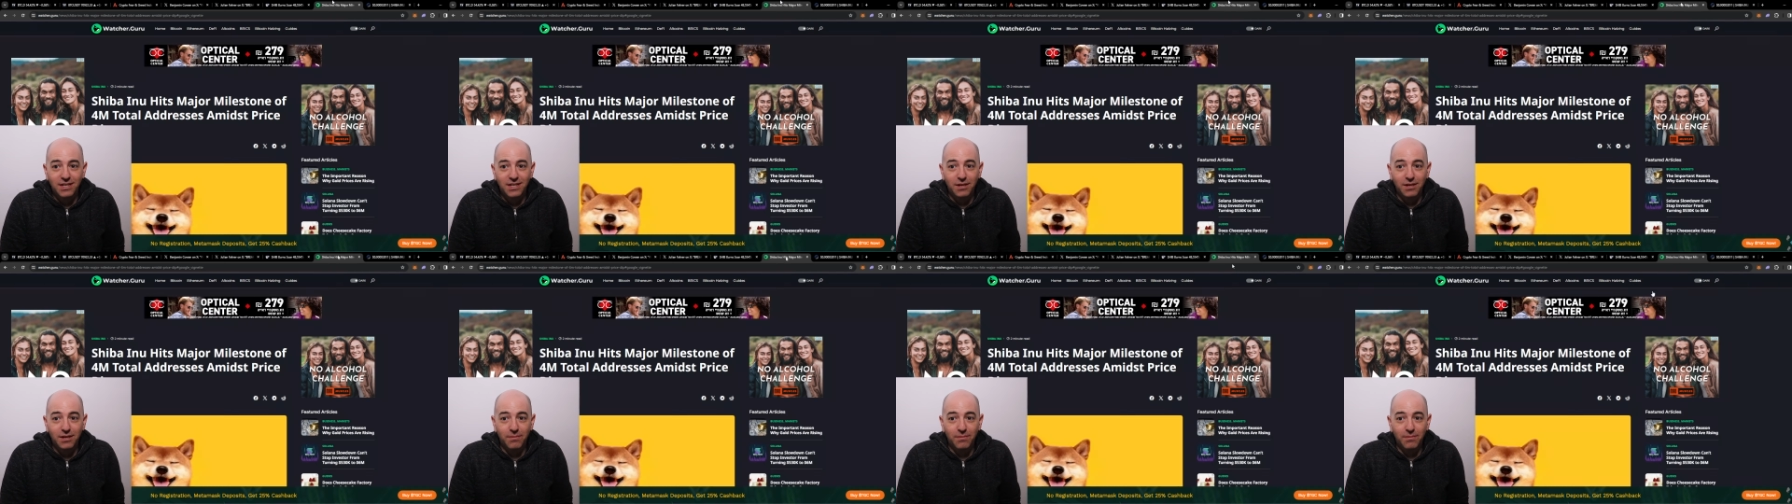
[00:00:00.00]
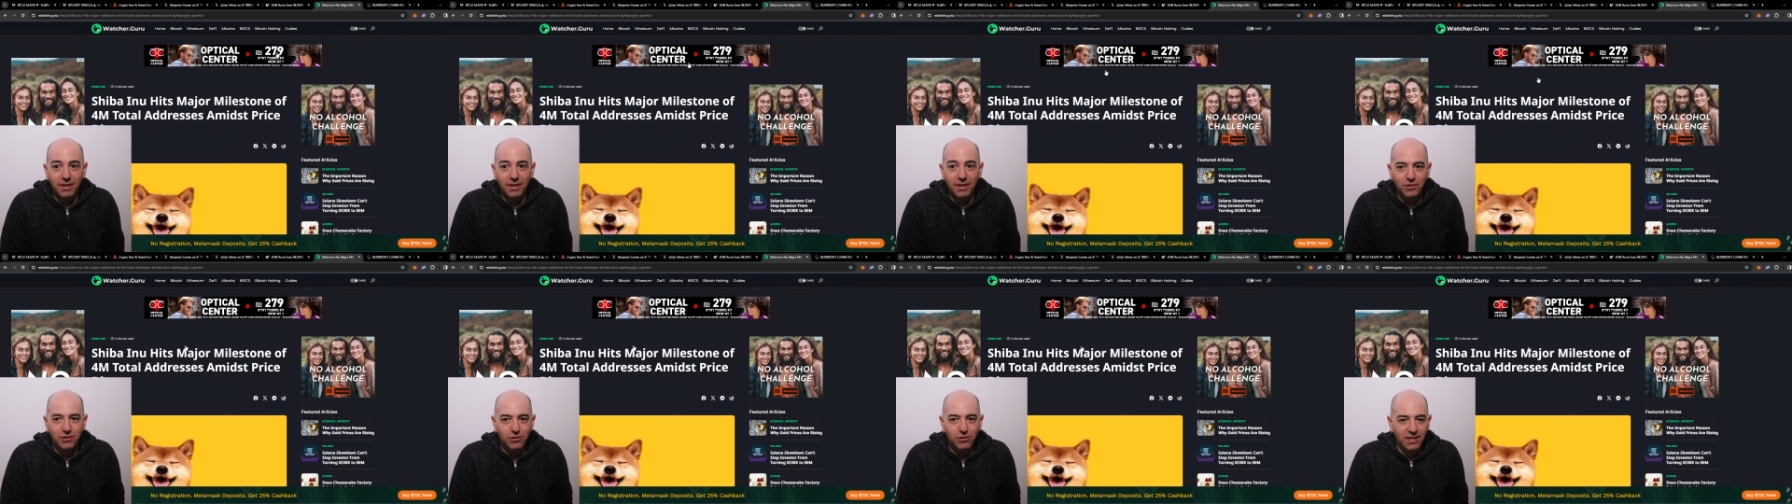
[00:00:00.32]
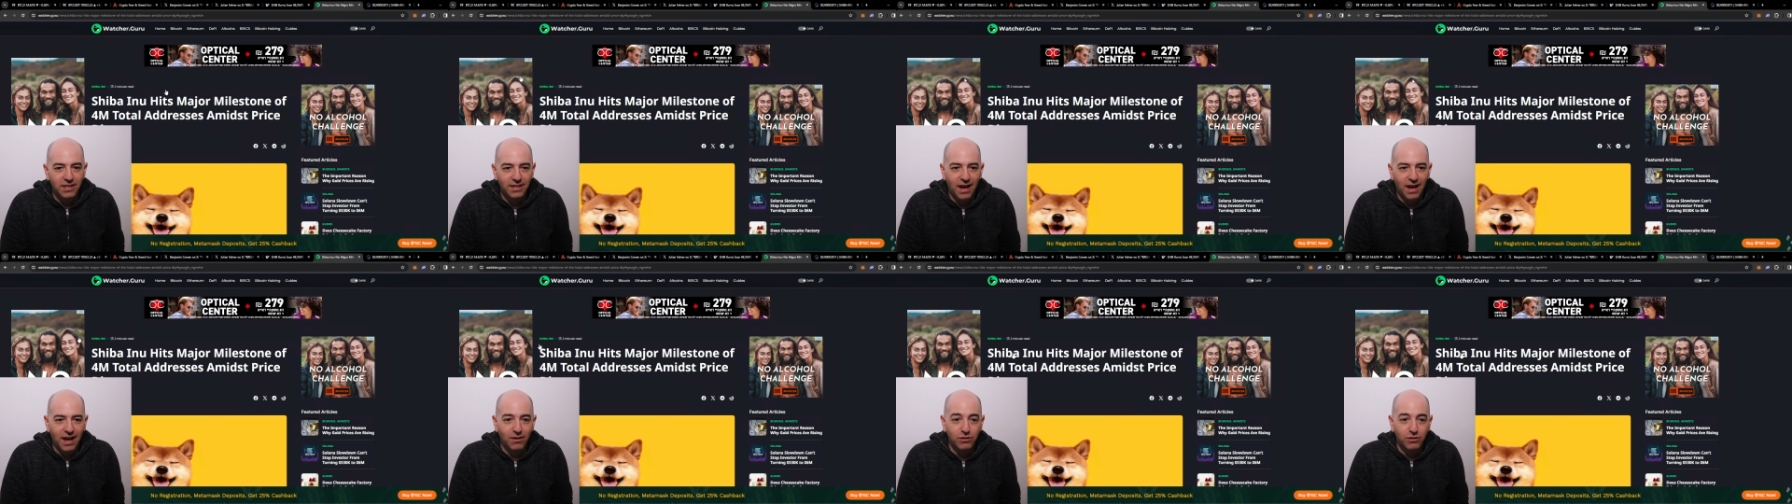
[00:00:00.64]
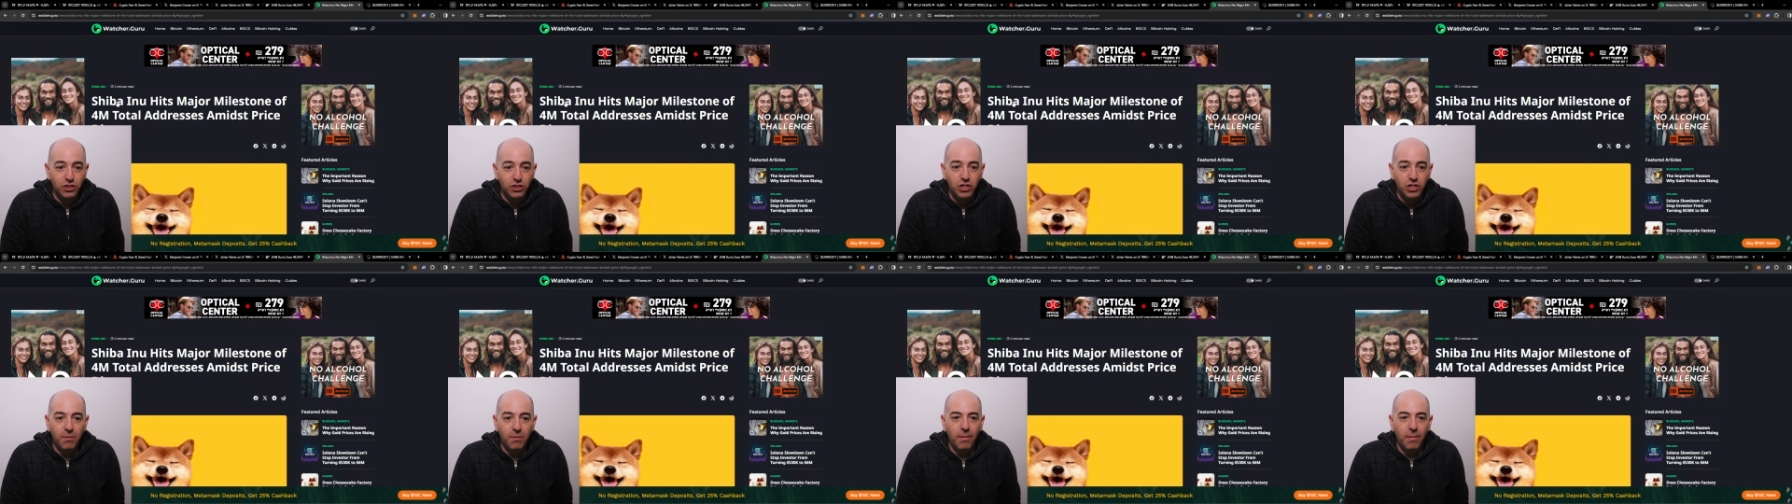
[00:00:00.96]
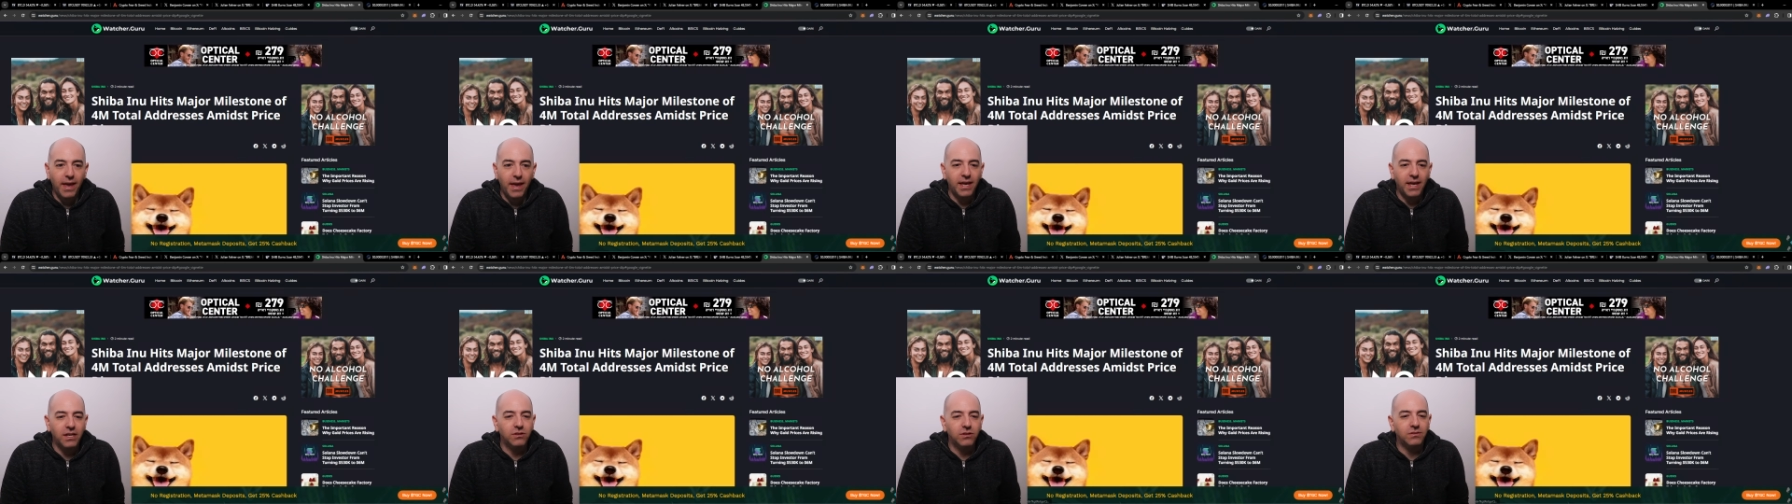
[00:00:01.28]
interesting. Now, Shiba
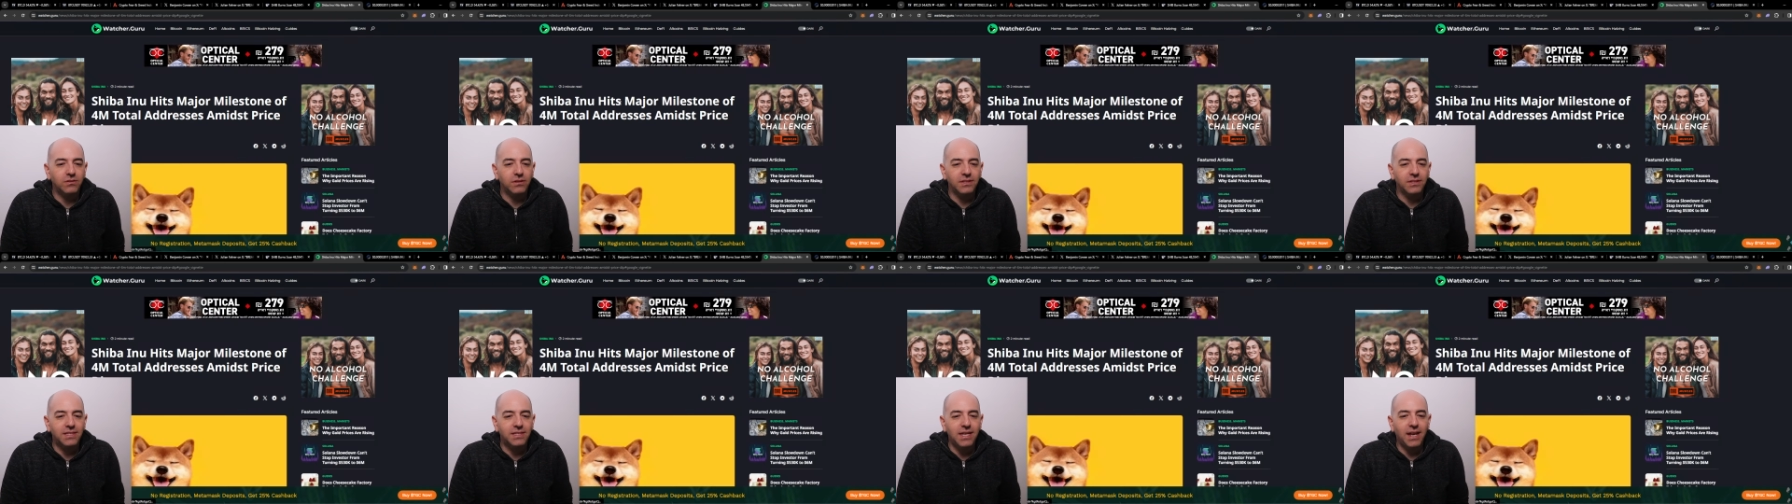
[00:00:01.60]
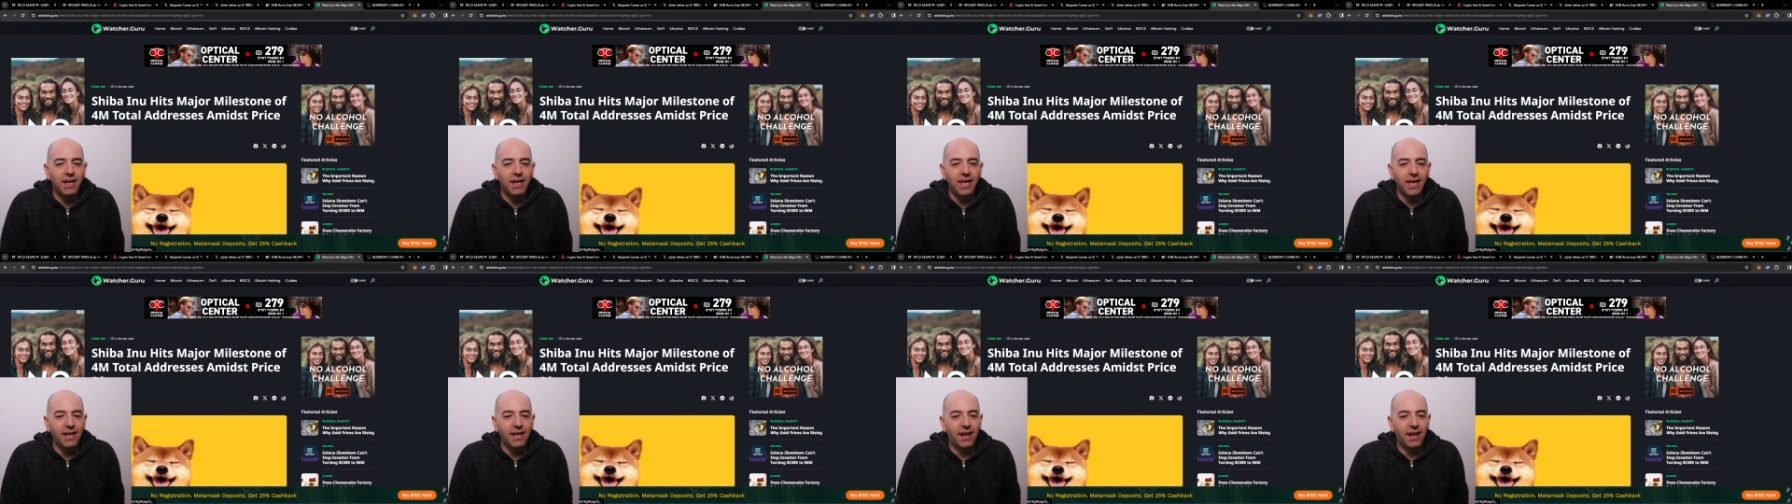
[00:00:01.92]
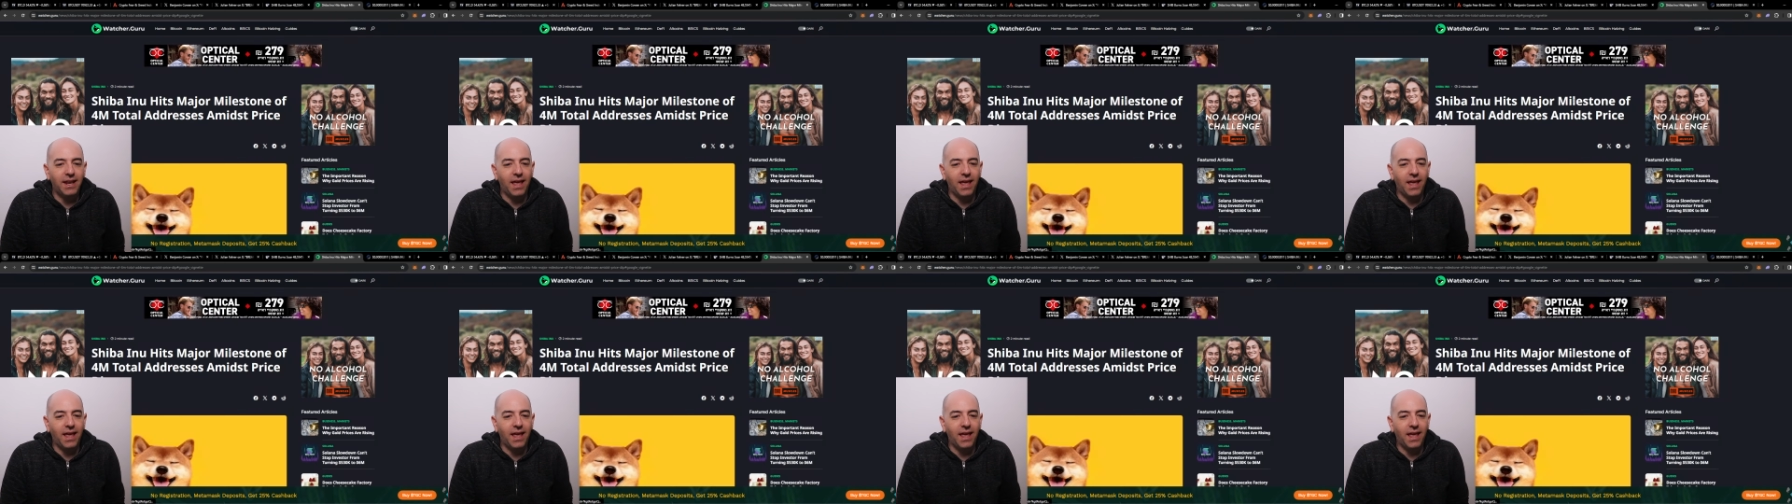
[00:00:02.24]
Inu did hit